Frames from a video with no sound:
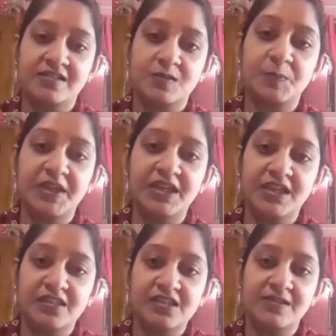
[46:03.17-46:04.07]

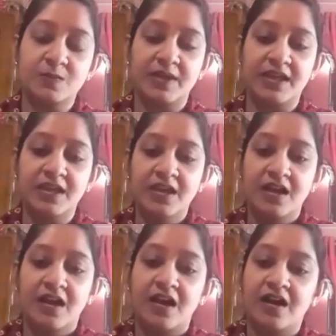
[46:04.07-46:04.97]
speak in this way:
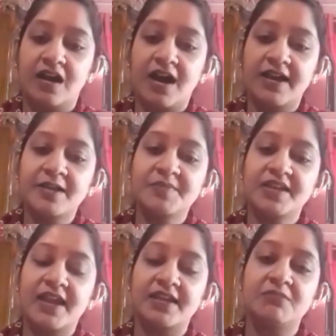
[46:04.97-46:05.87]
I am
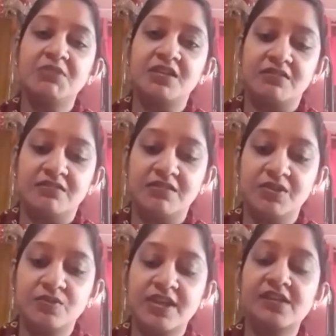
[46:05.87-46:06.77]
the enemy,
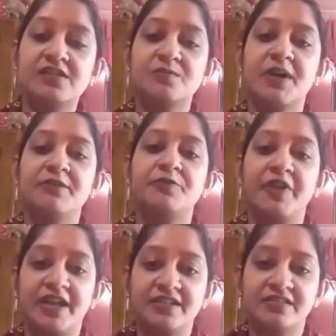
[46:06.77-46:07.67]
you killed my friend.